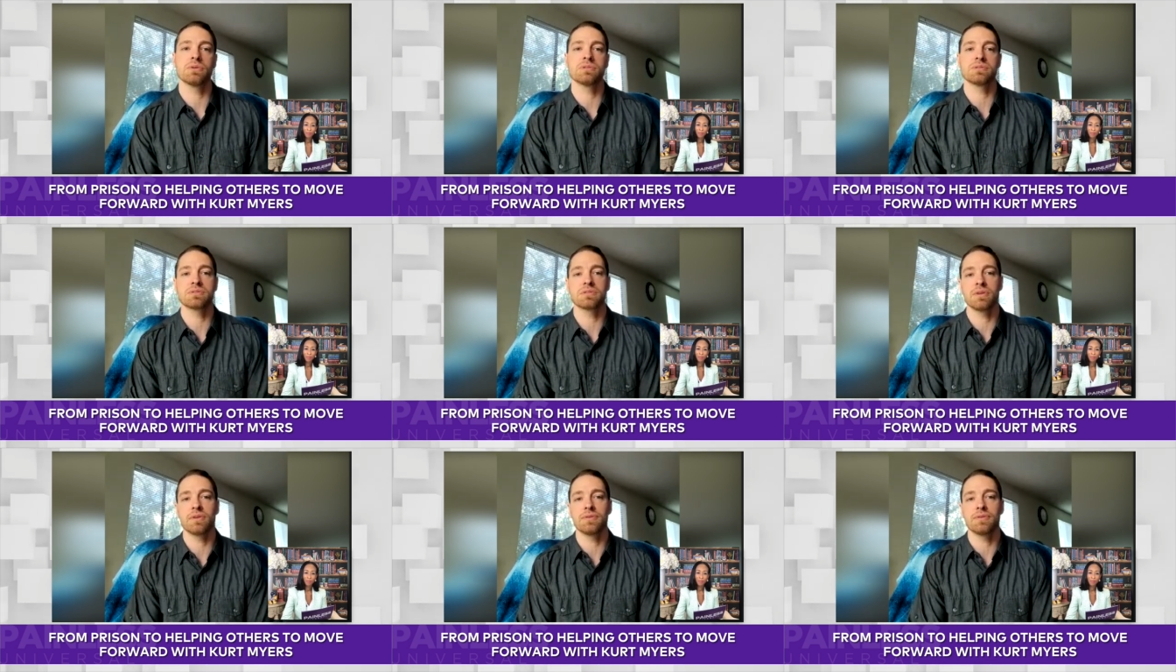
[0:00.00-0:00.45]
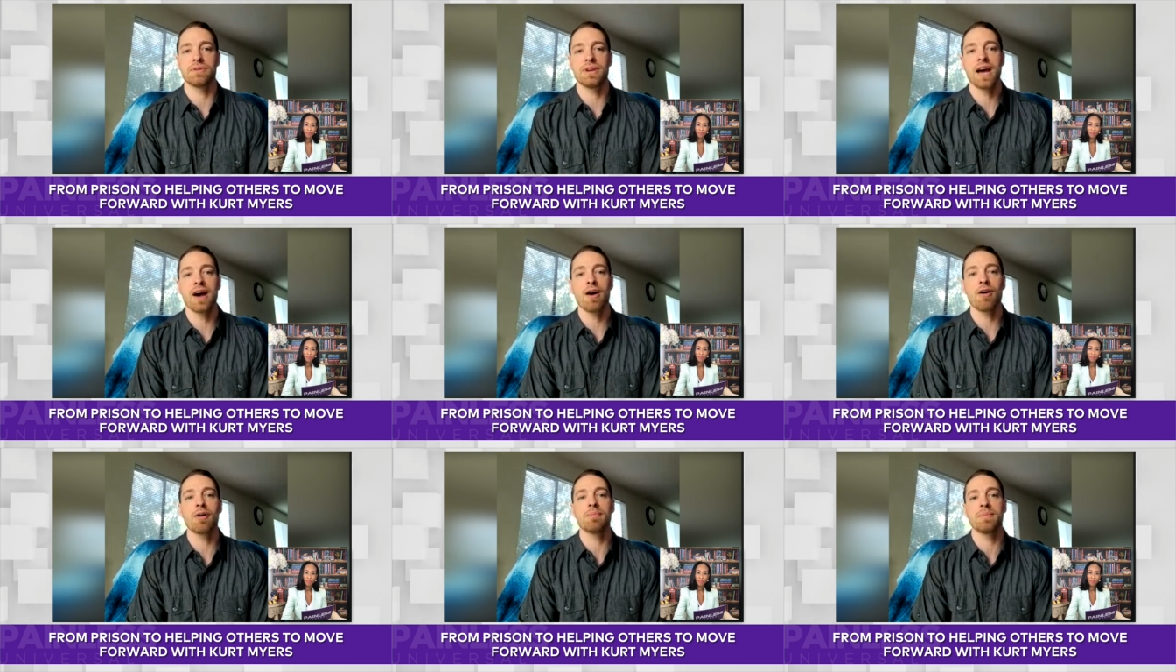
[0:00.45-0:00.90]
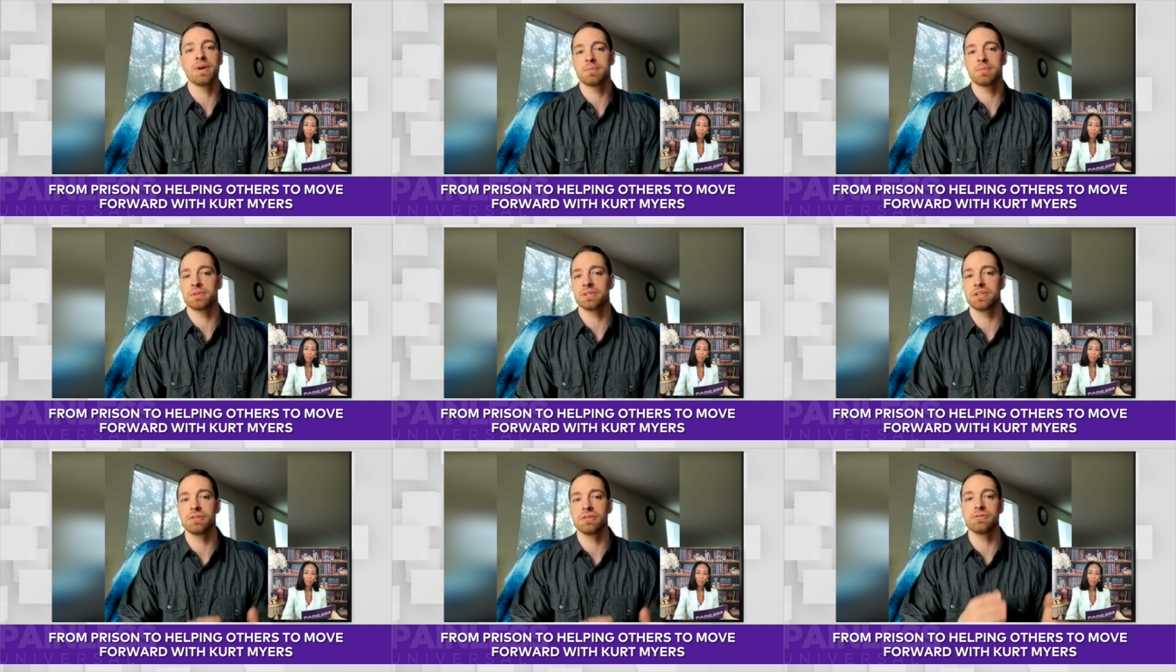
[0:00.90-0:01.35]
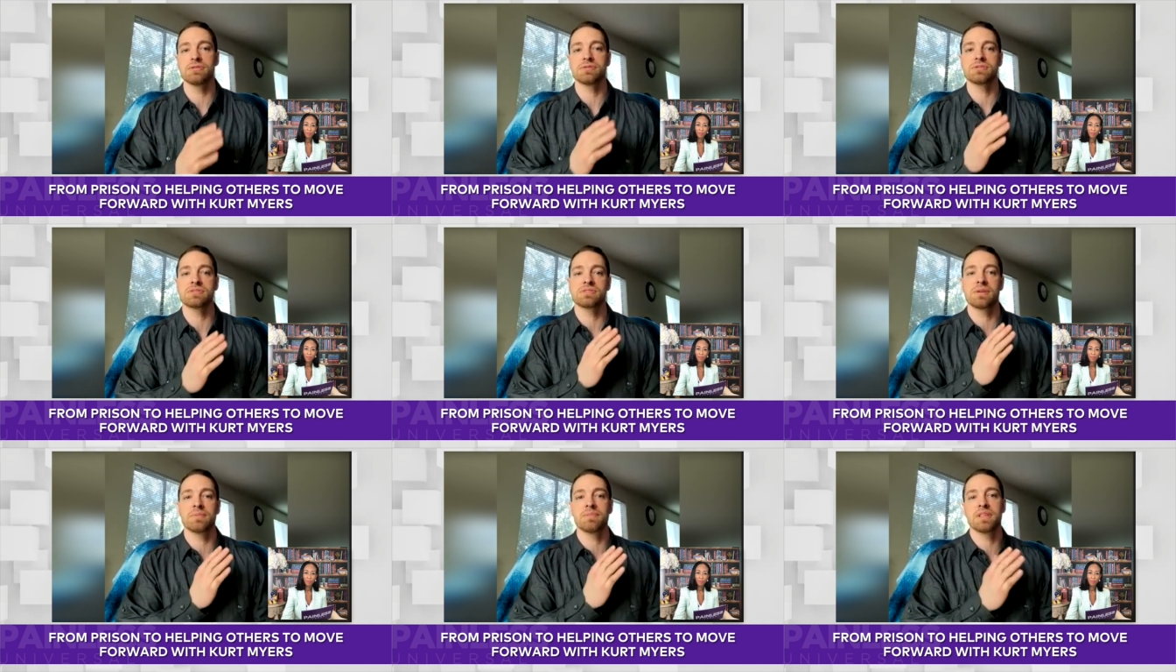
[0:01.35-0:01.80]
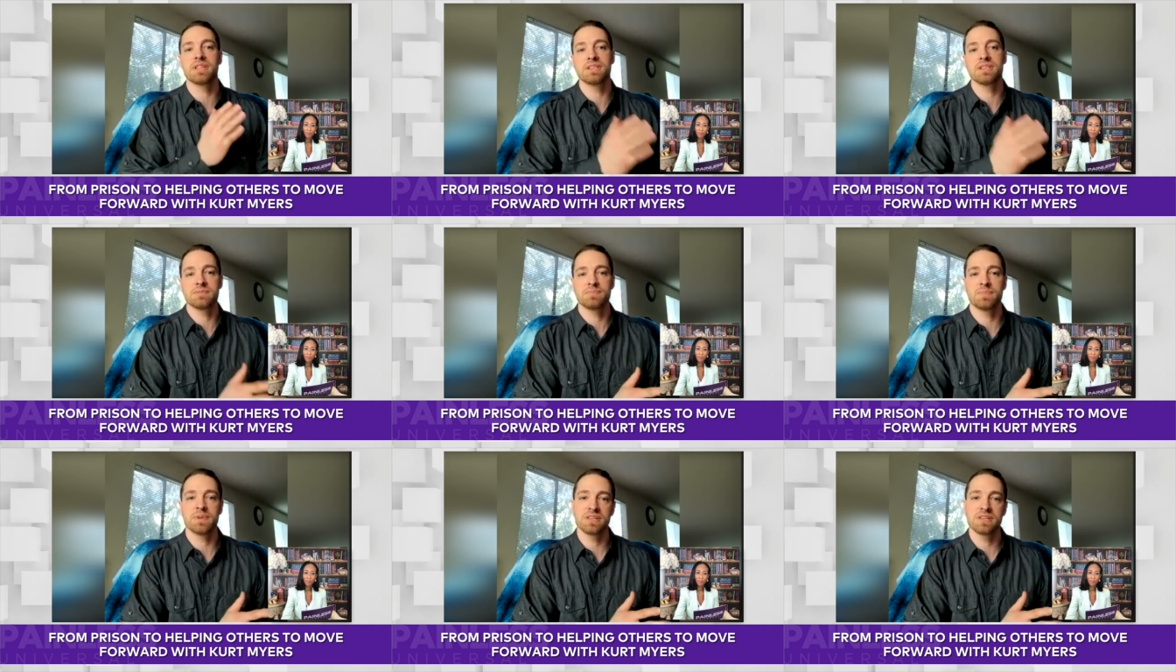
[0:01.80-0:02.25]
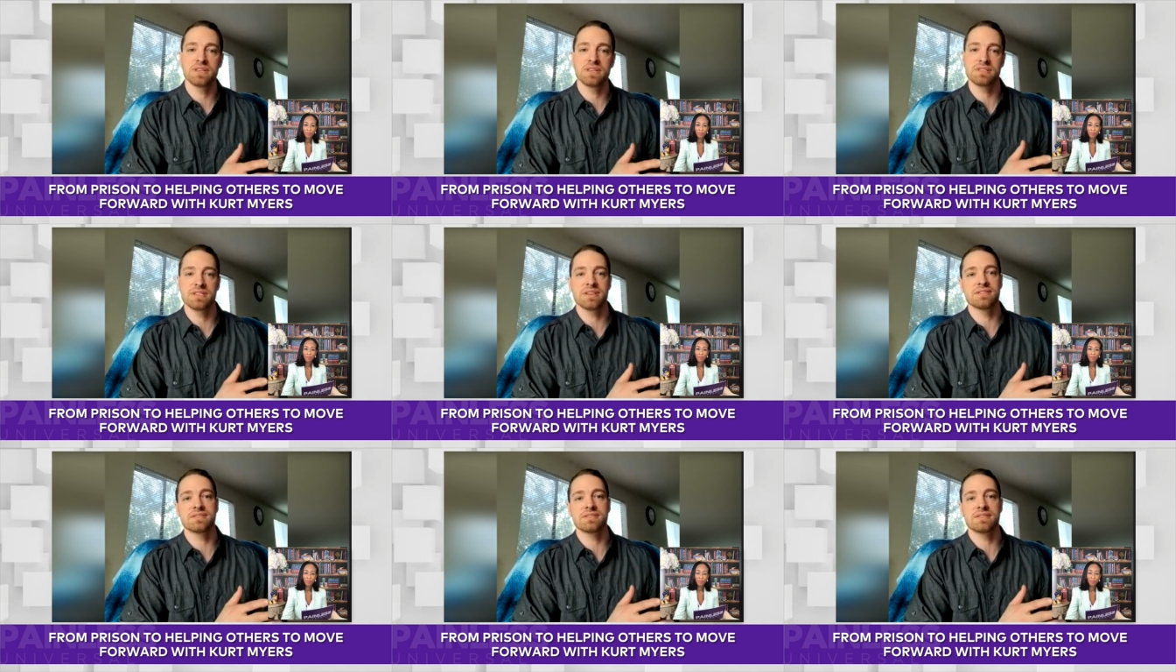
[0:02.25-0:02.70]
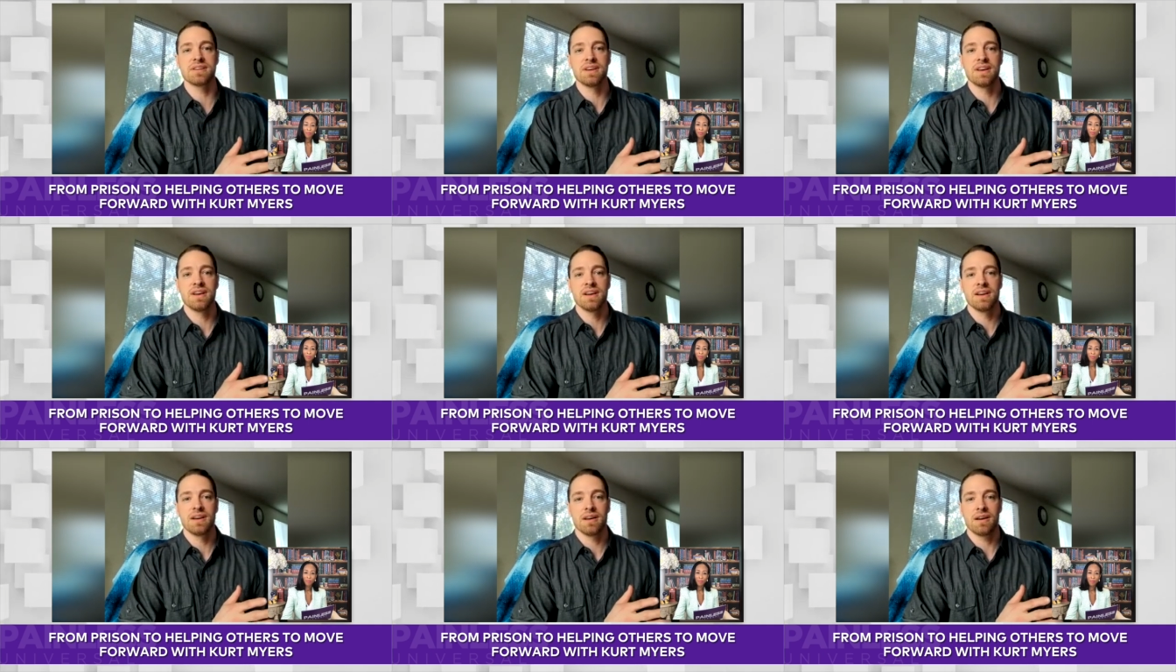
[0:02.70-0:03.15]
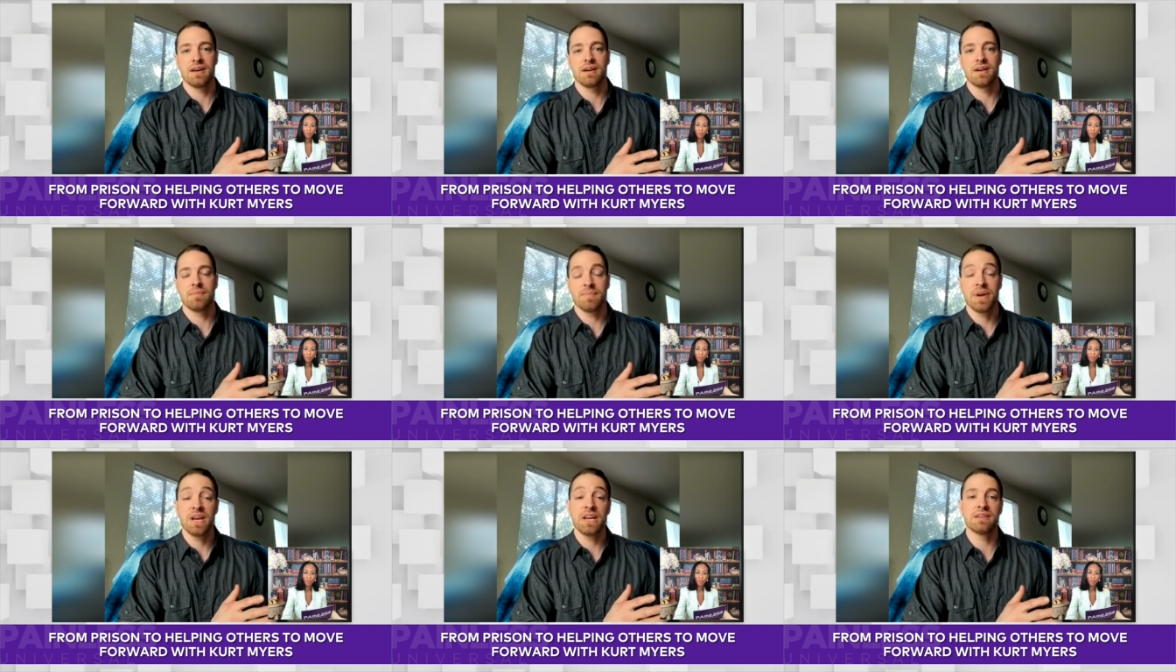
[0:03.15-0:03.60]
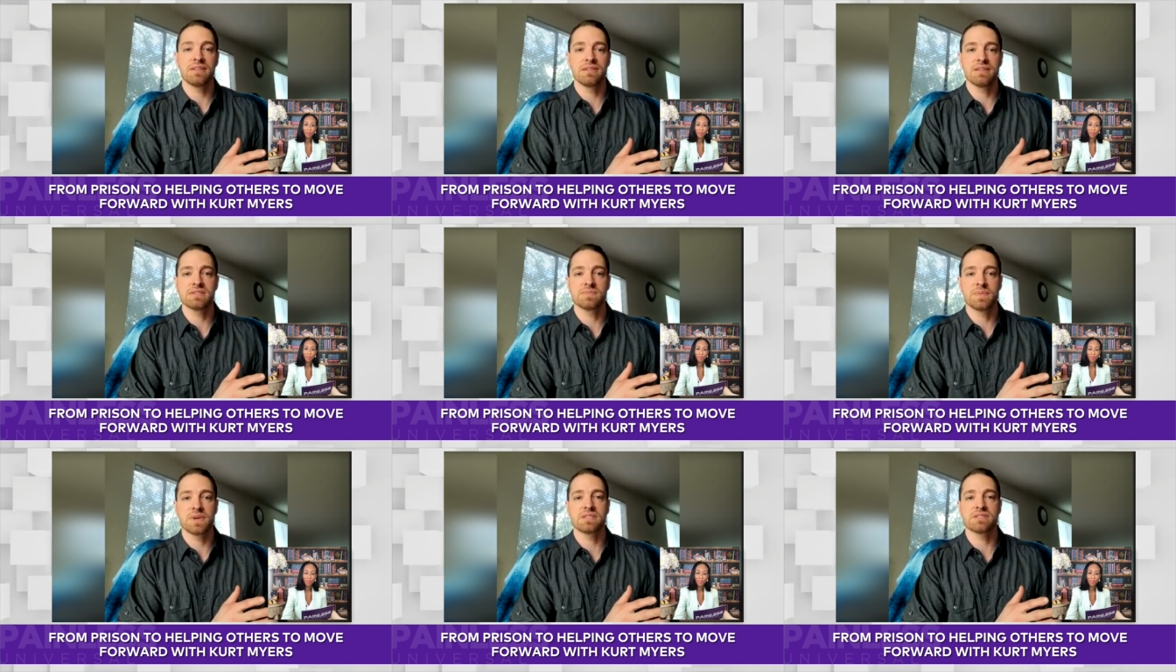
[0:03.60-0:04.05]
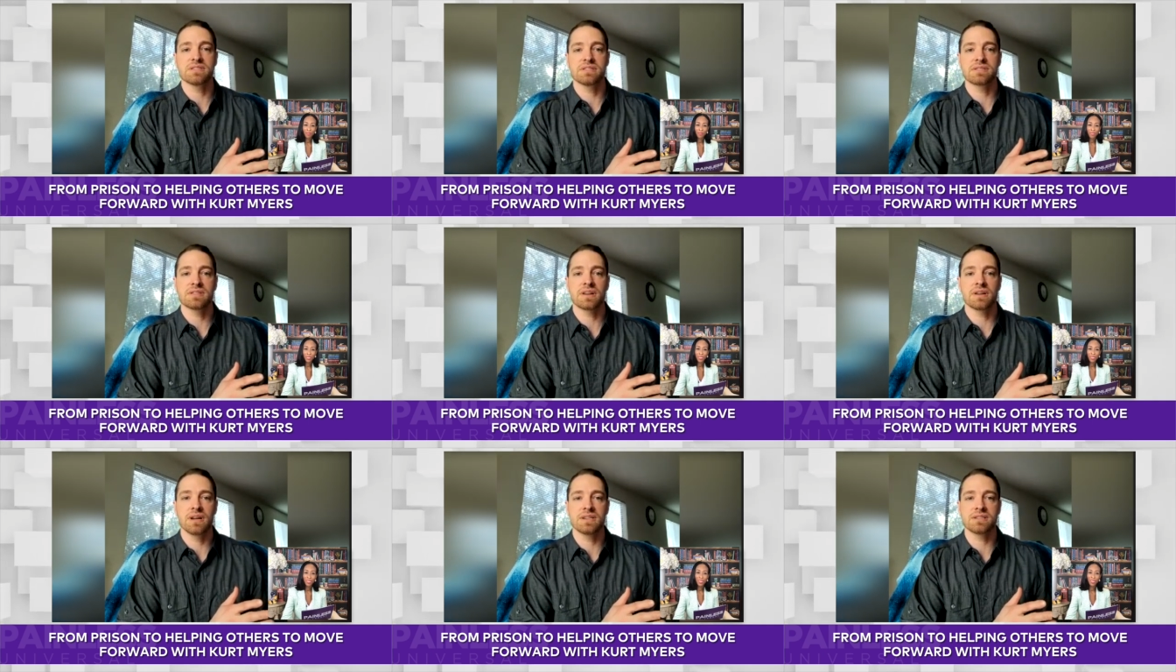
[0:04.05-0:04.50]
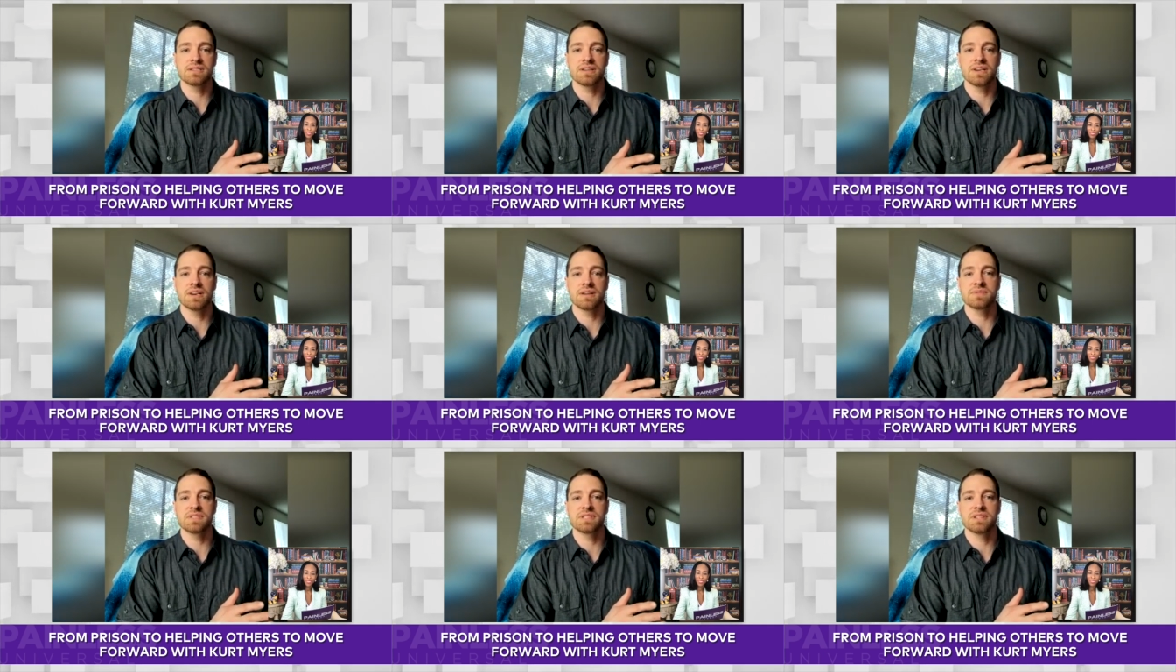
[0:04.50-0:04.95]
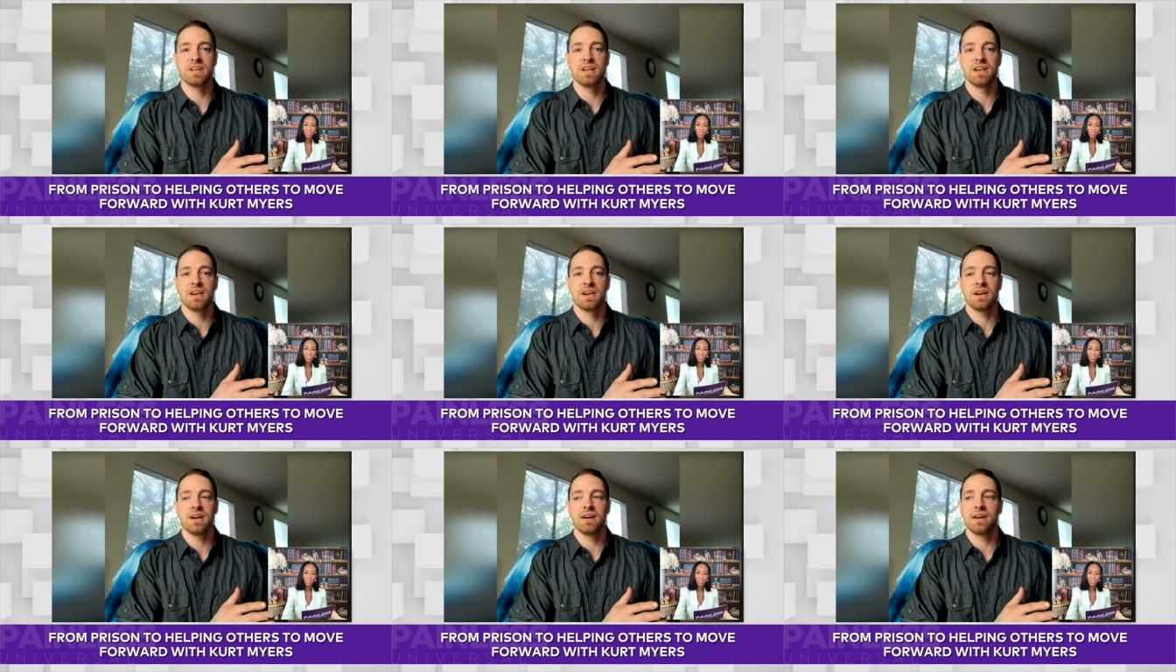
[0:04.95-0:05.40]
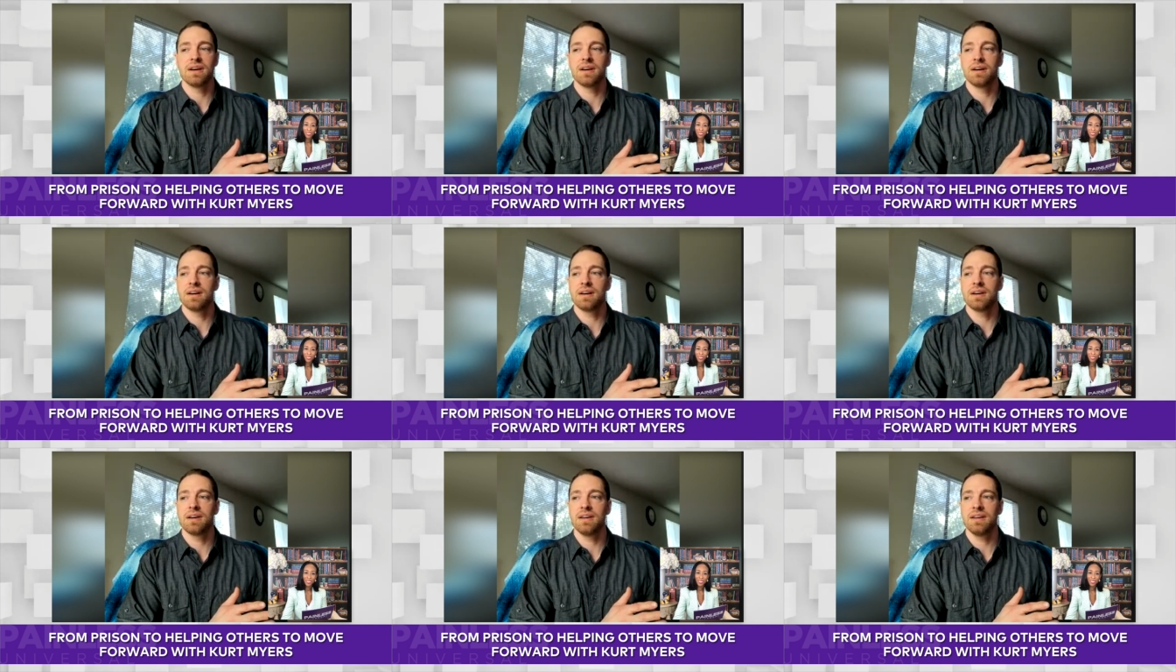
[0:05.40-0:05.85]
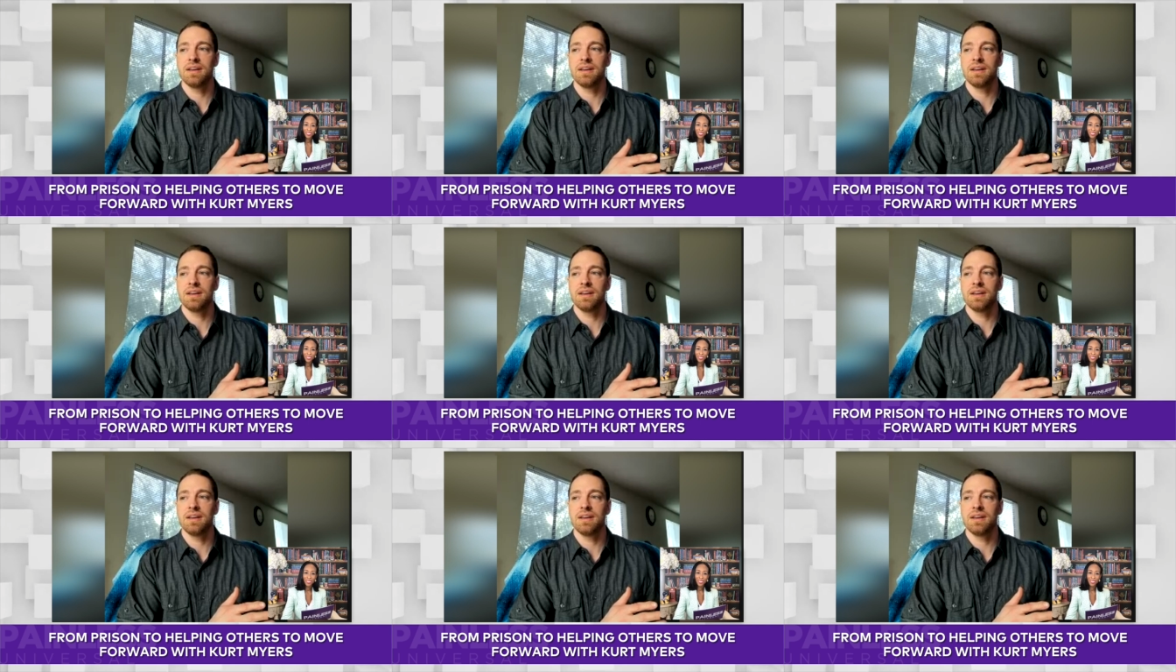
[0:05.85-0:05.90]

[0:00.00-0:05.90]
And so now I'm able to use some of these business, uh, many of these business concepts uh,